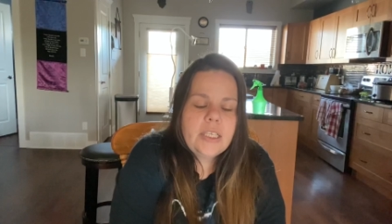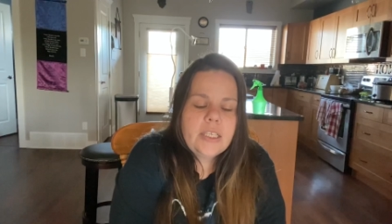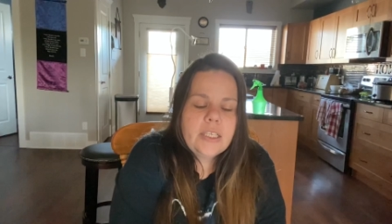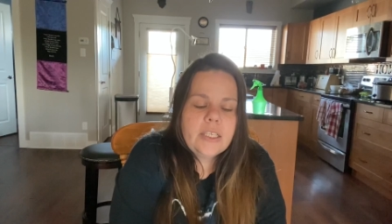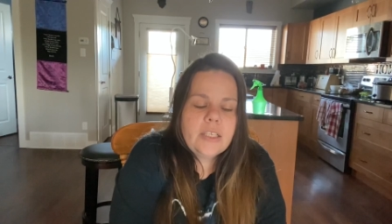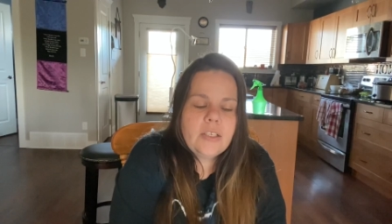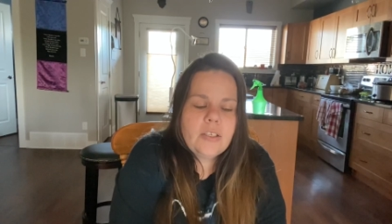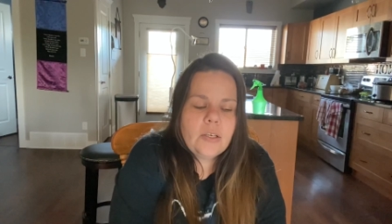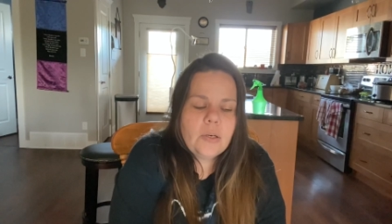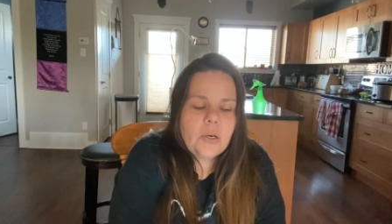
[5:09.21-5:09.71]

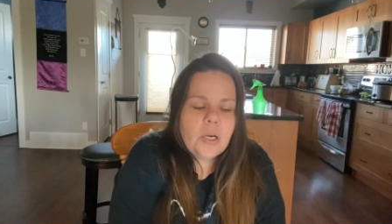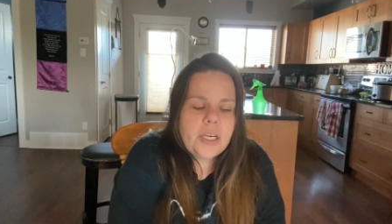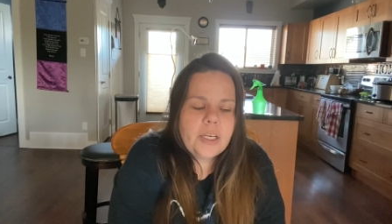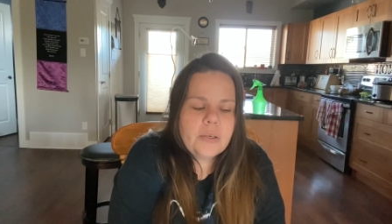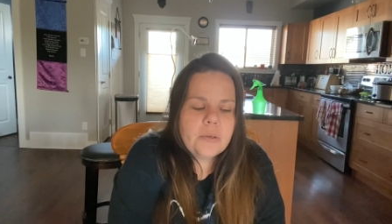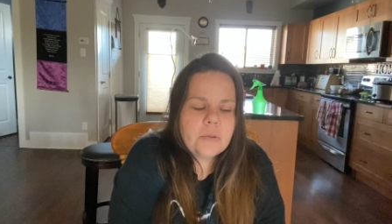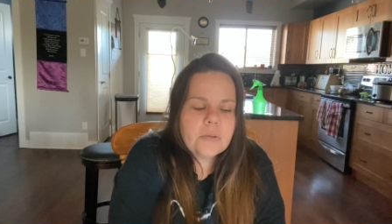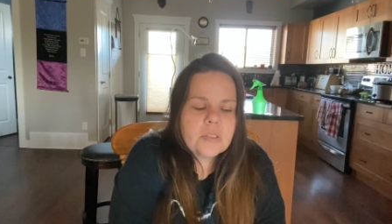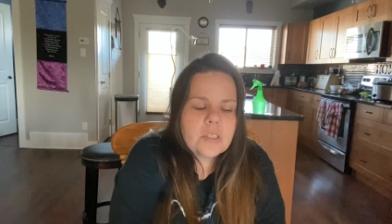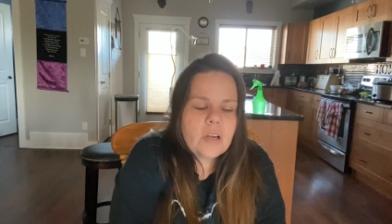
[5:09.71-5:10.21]
You know, I
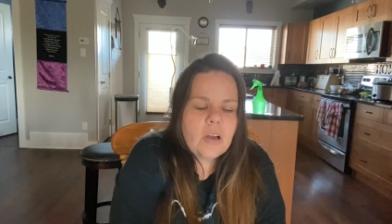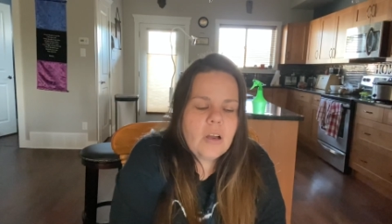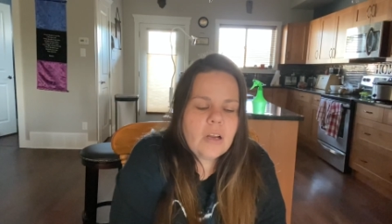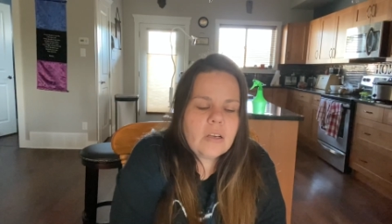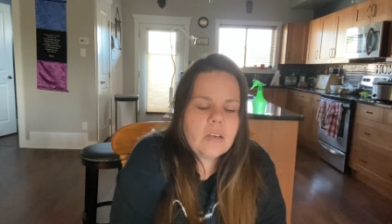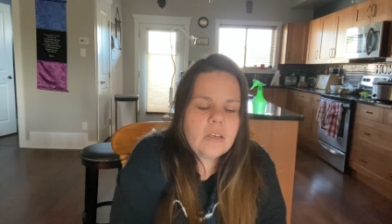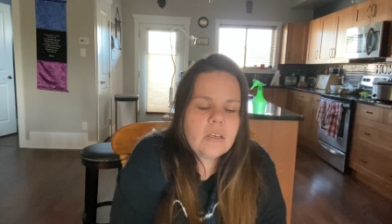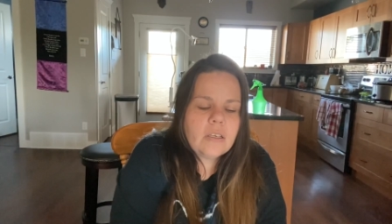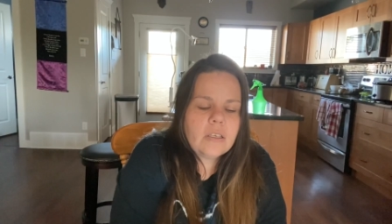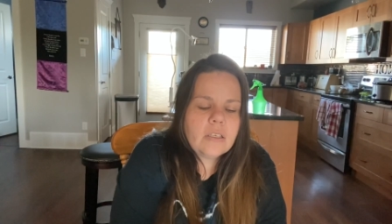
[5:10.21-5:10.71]
don't
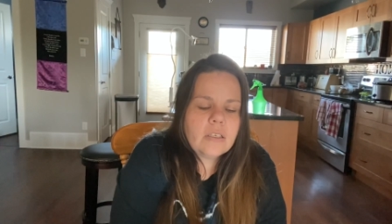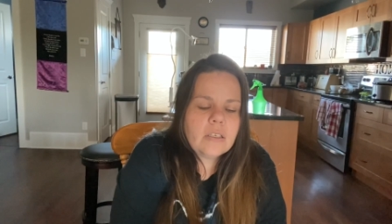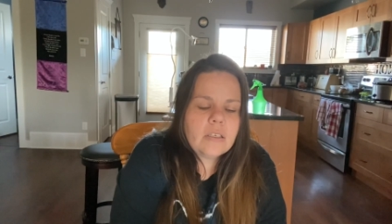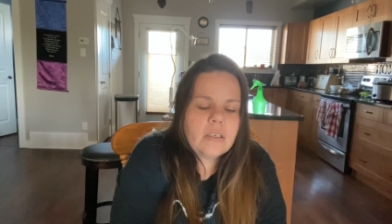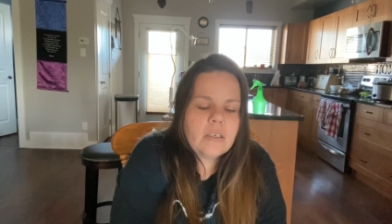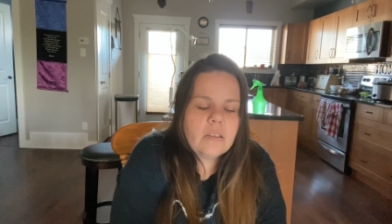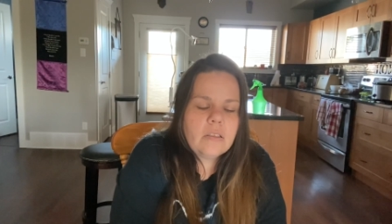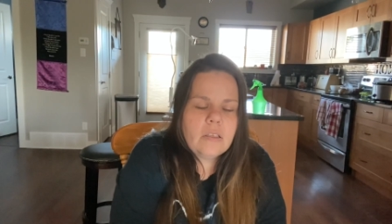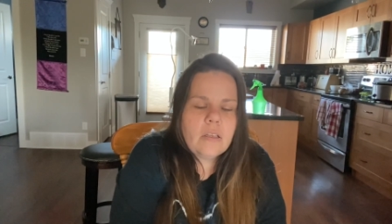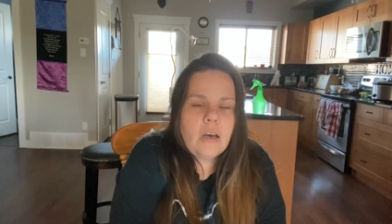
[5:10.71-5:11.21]
talk
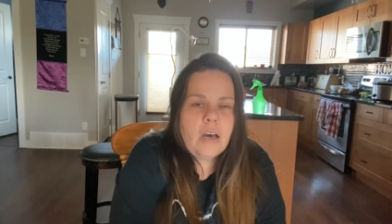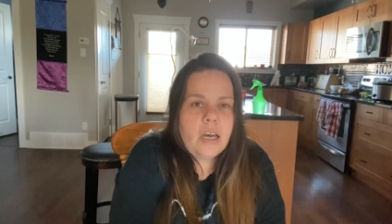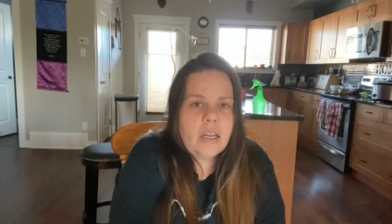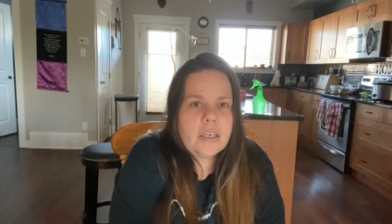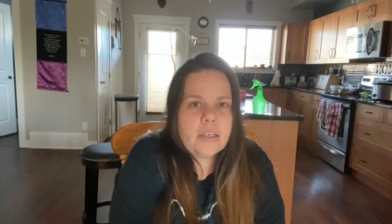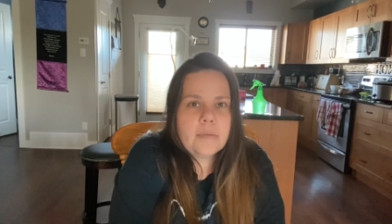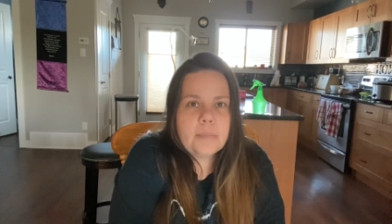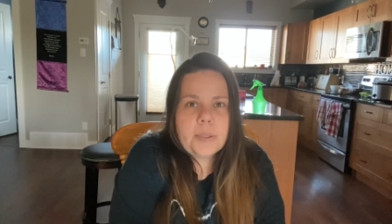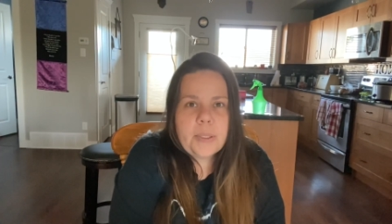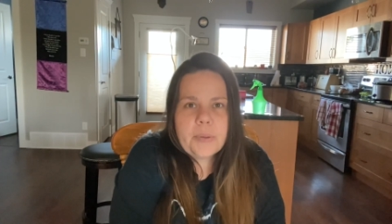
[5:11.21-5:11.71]
a lot
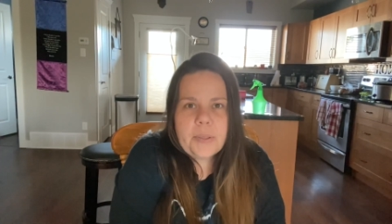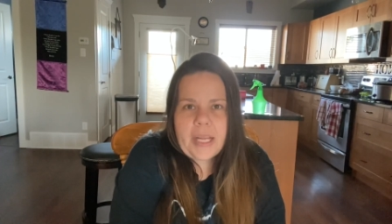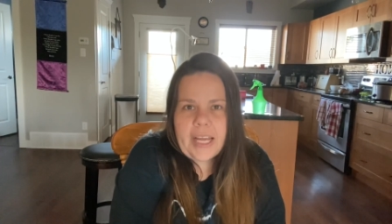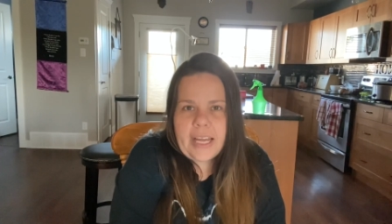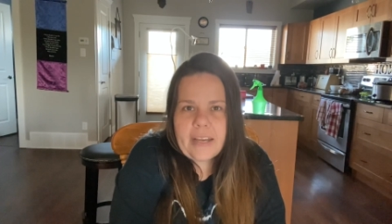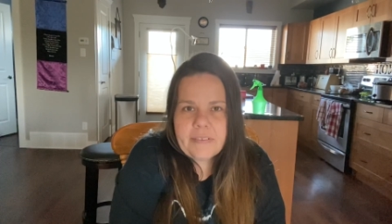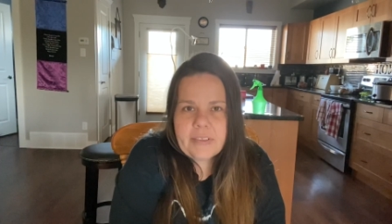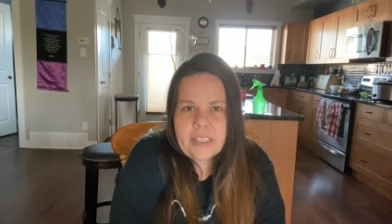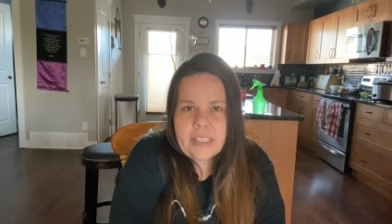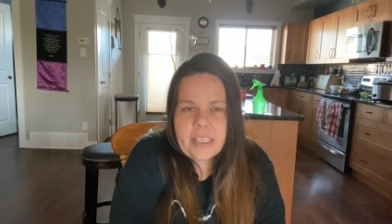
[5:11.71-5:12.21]
about
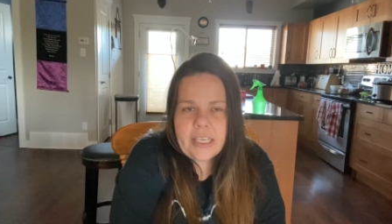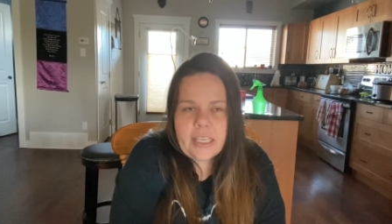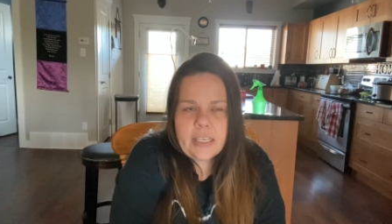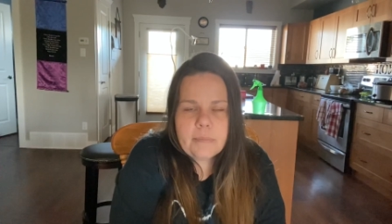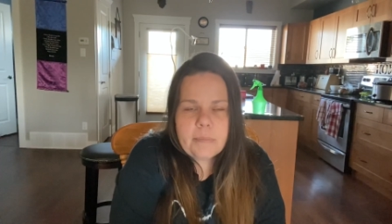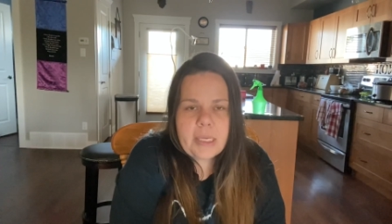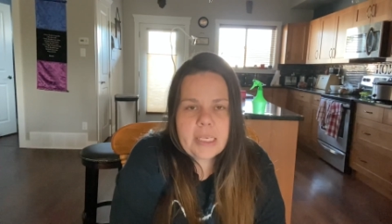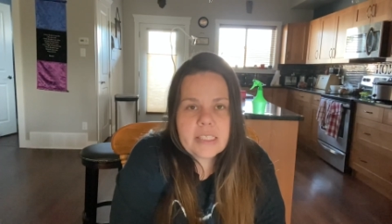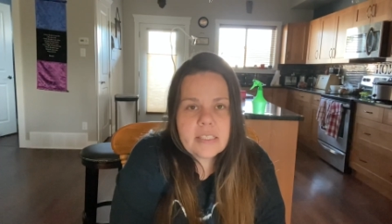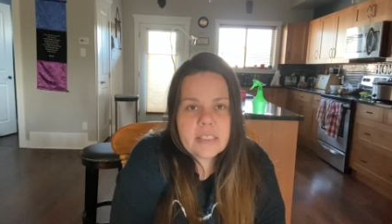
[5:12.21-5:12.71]
having
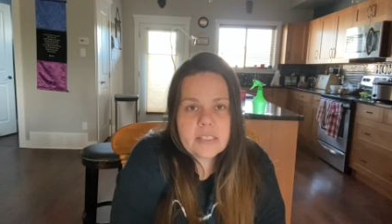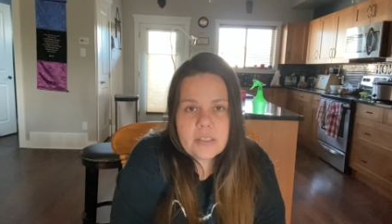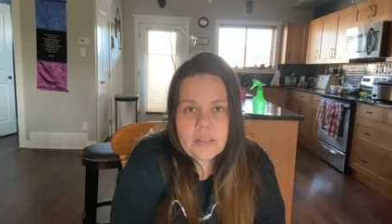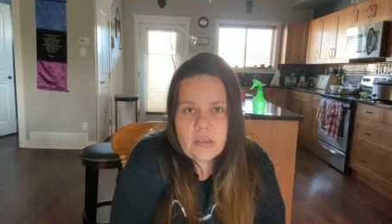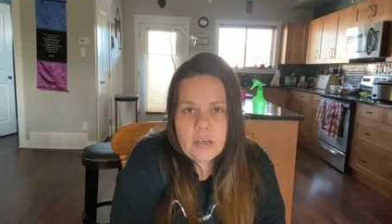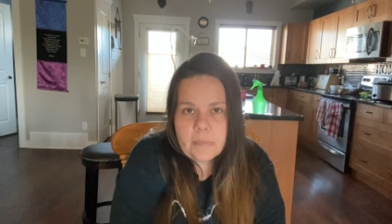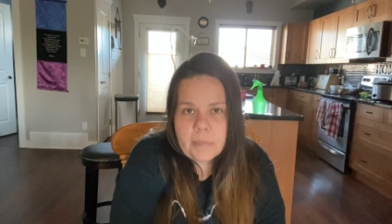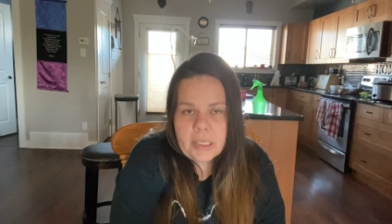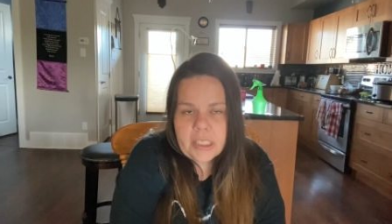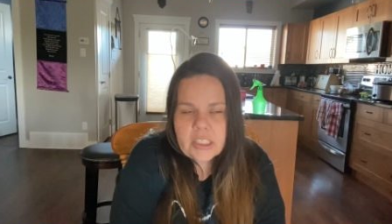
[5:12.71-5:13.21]
MS
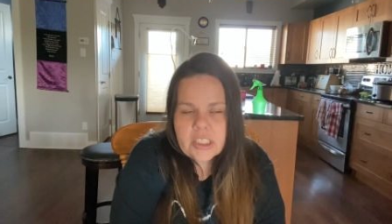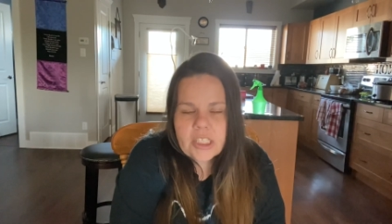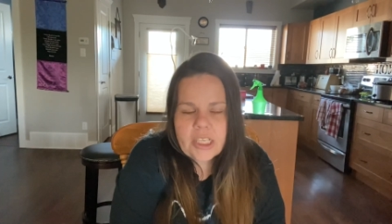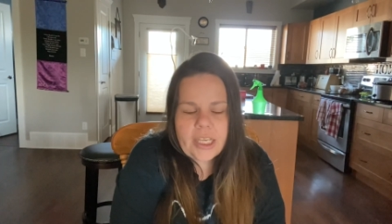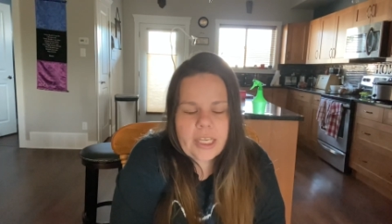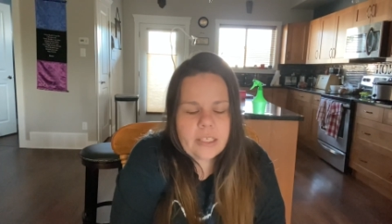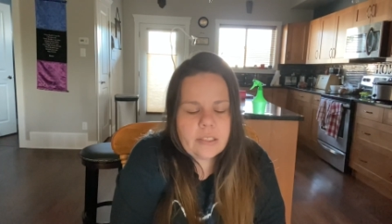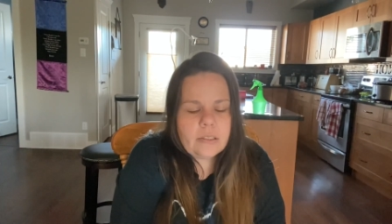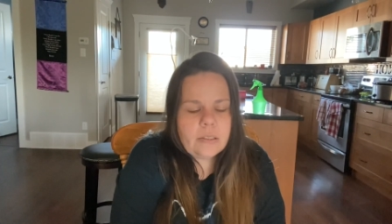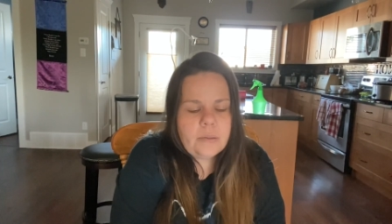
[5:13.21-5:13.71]
on my
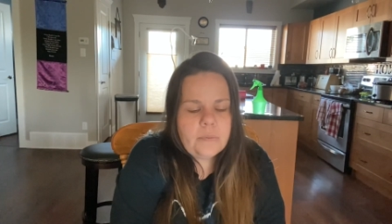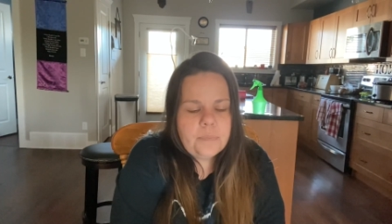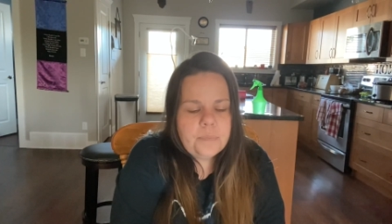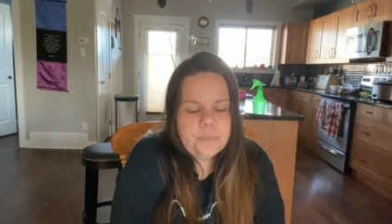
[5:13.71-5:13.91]
channel